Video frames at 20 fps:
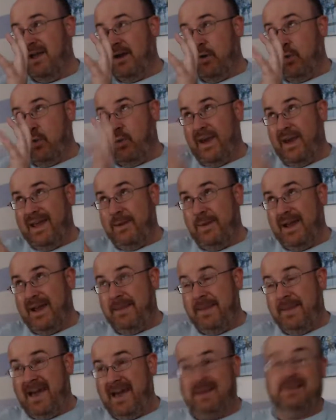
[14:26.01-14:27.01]
Way
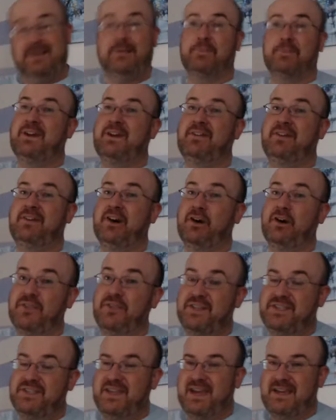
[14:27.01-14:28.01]
back in the
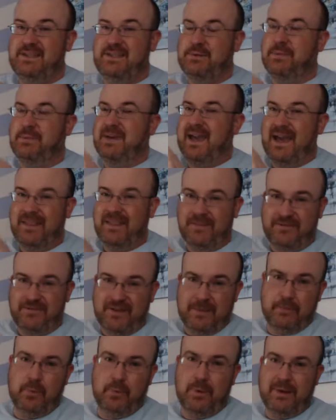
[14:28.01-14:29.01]
pre-COVID days when we had the
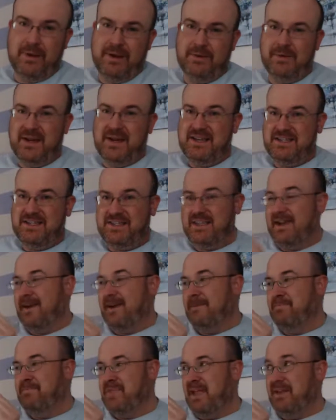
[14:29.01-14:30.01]
February race there.